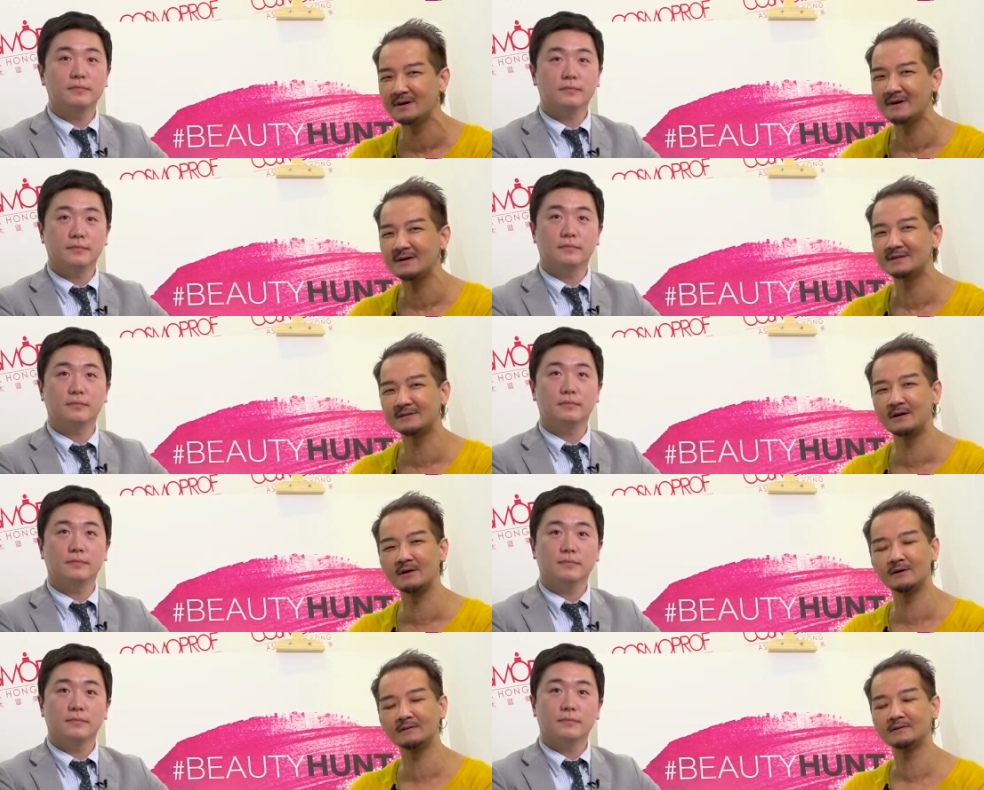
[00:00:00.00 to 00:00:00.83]
Speaker 1: Mm -hmm.
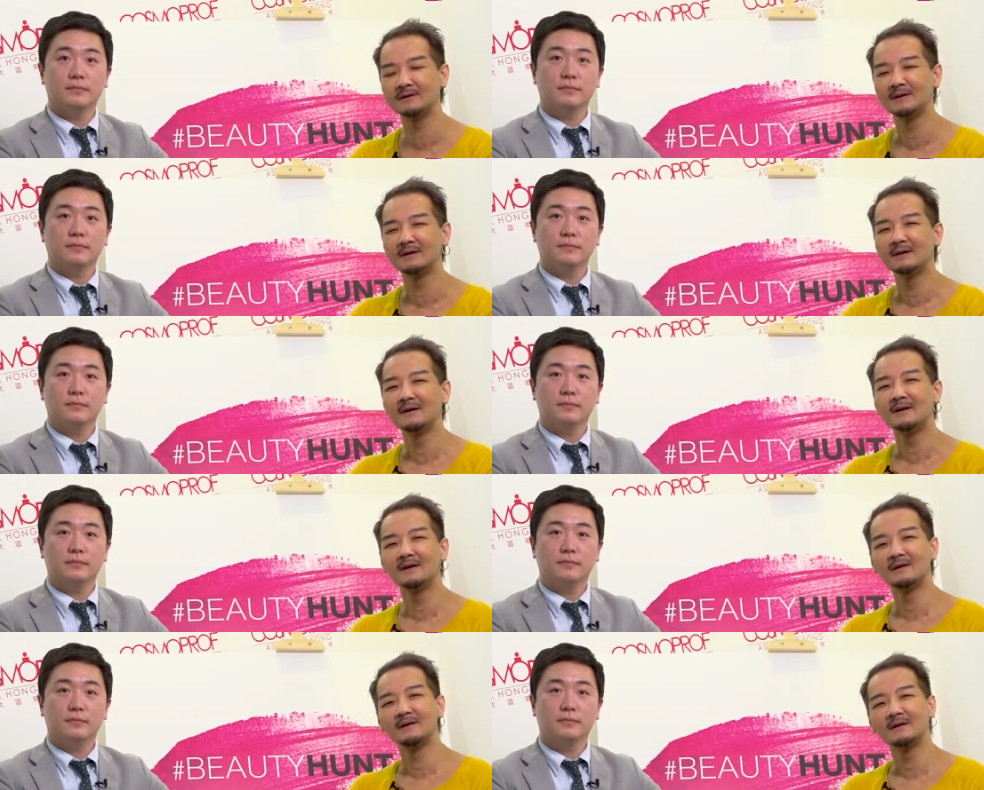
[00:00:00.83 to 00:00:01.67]
So
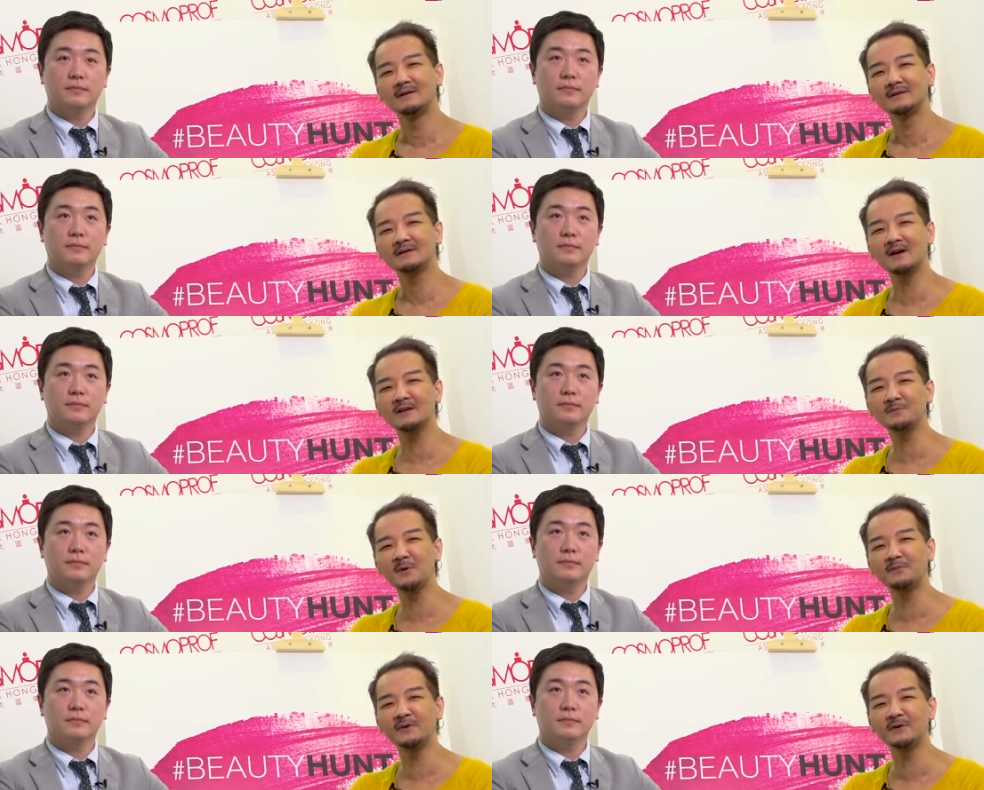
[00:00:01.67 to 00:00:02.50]

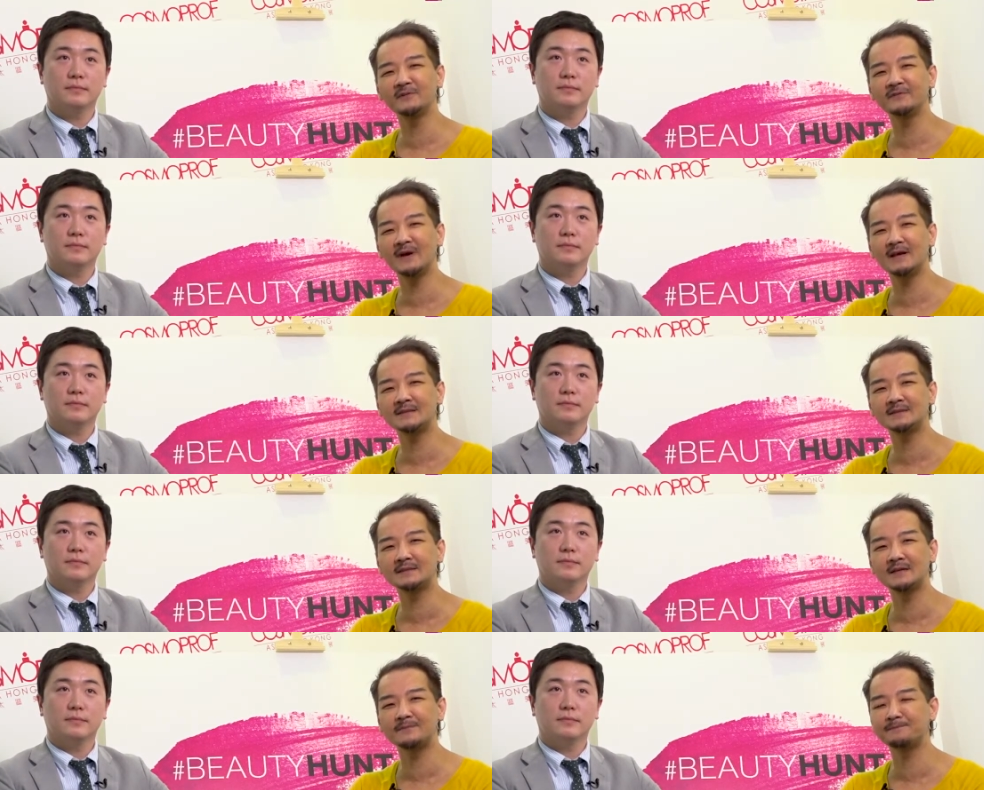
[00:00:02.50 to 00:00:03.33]
Cosmoprof is
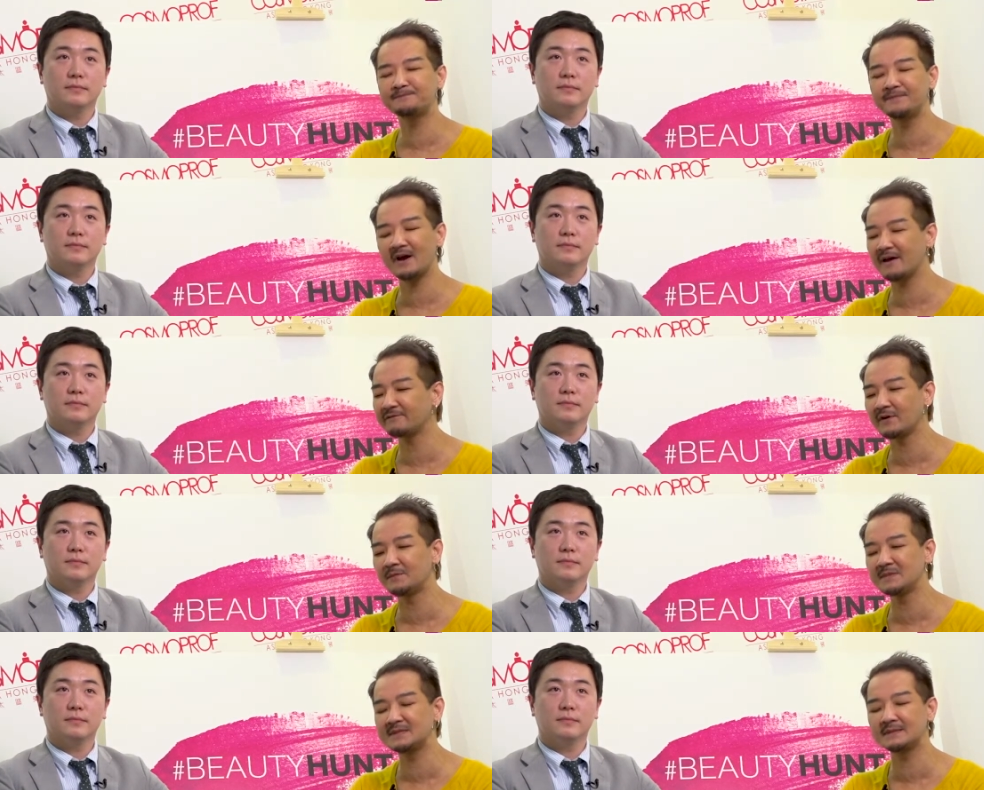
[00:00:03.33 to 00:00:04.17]
the
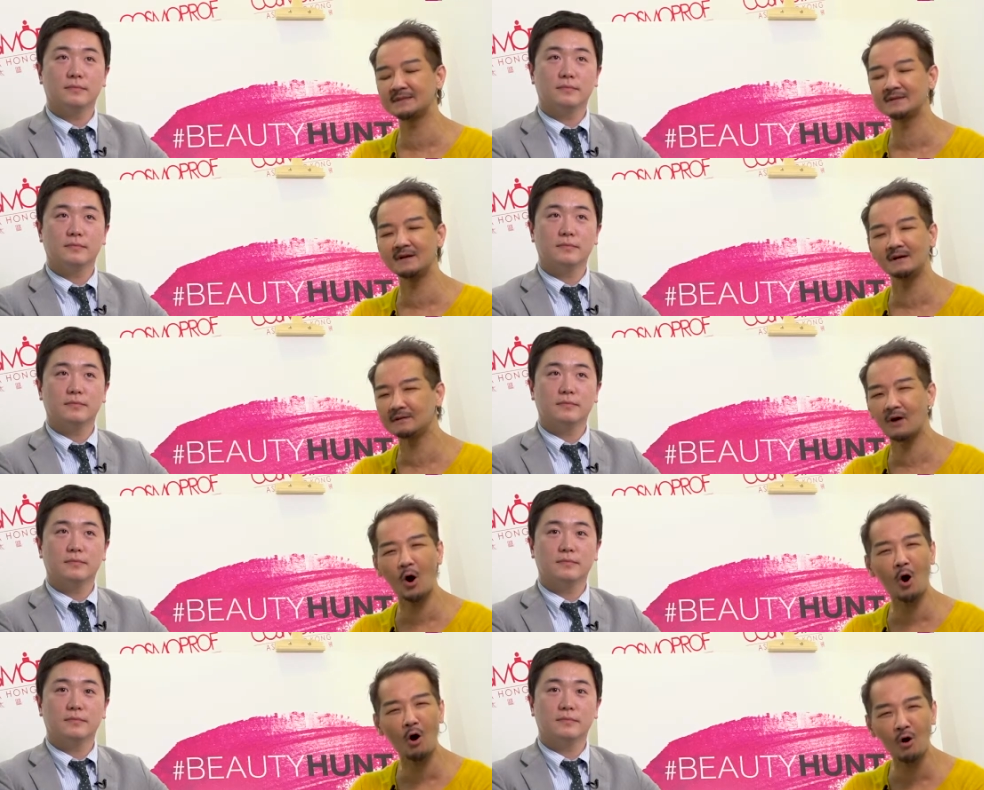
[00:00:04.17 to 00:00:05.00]
platform is not
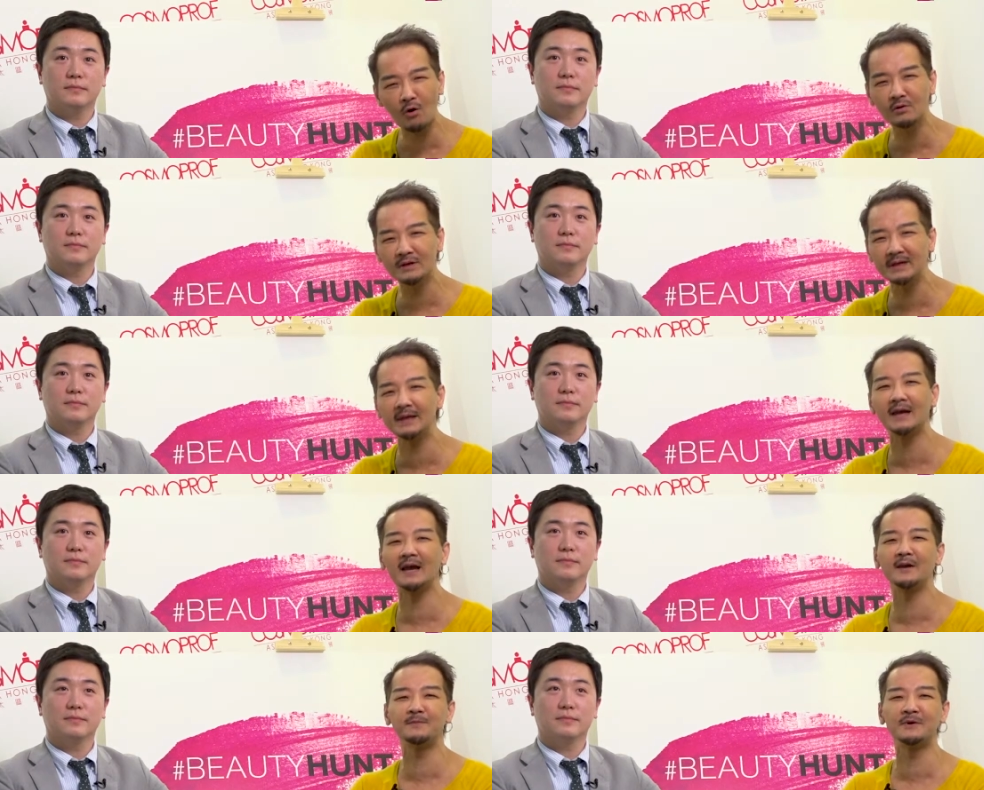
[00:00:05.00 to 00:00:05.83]
only
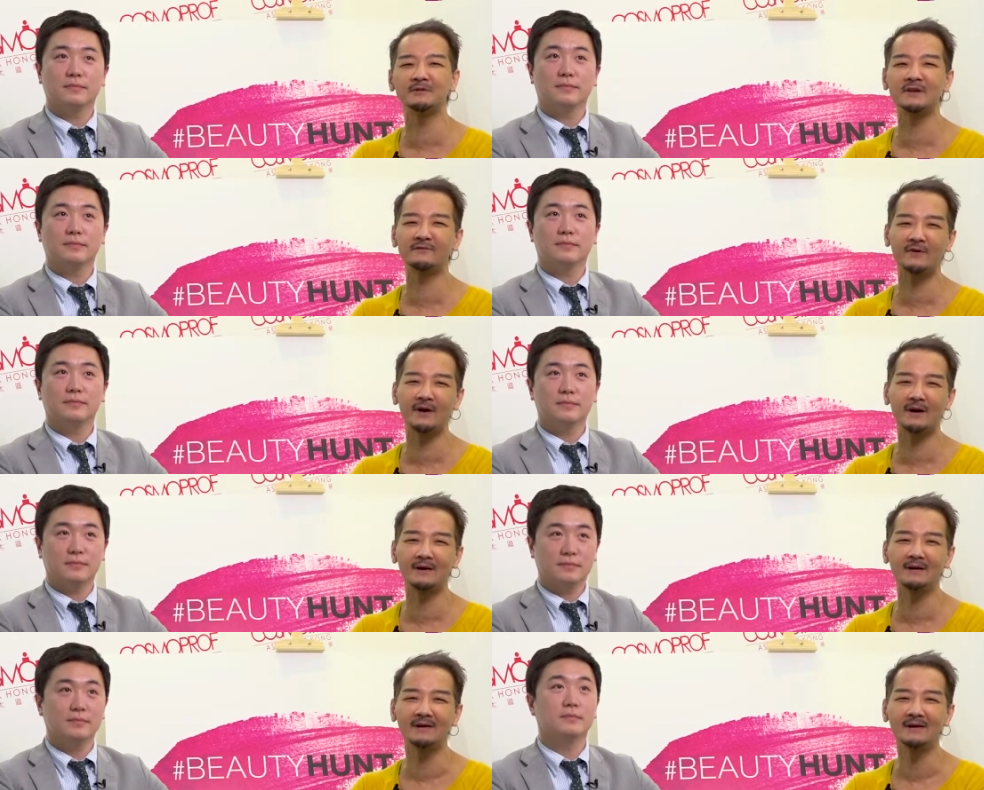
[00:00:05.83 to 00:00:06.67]
a beauty
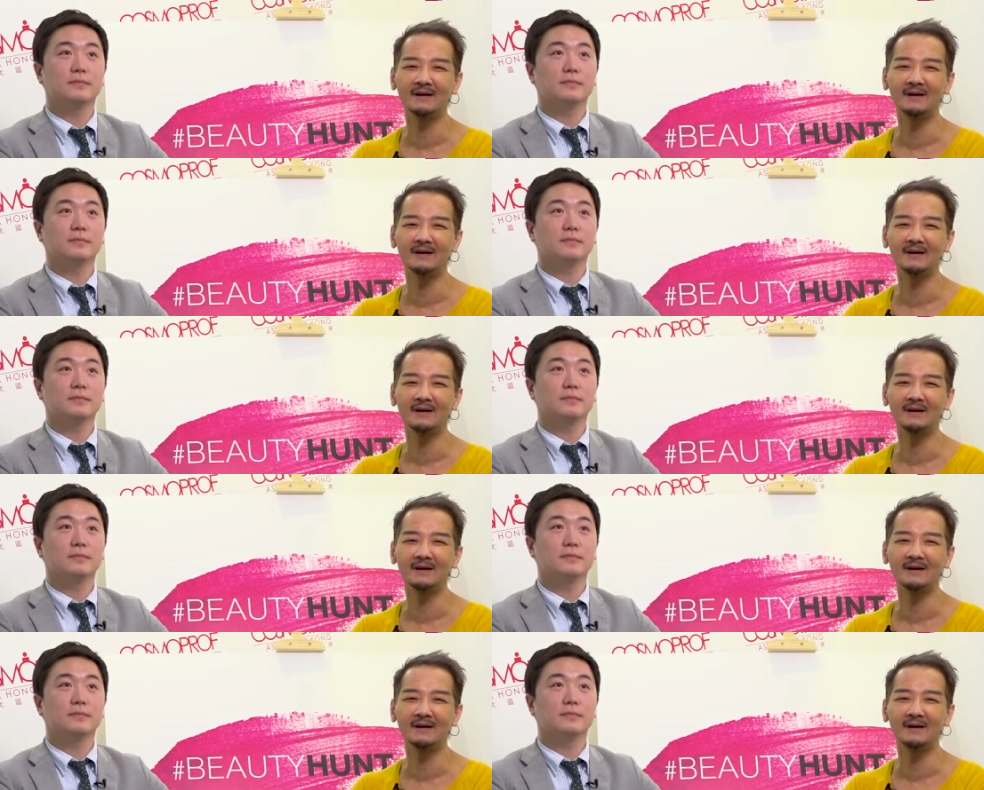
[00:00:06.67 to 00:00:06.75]
fair.